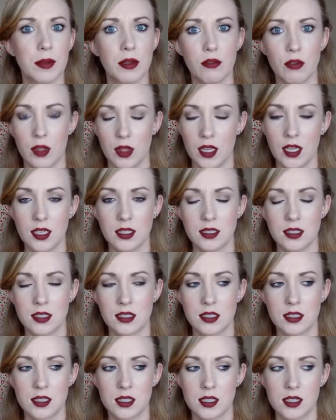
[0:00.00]
be
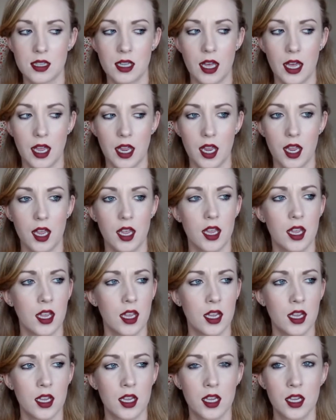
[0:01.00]
released like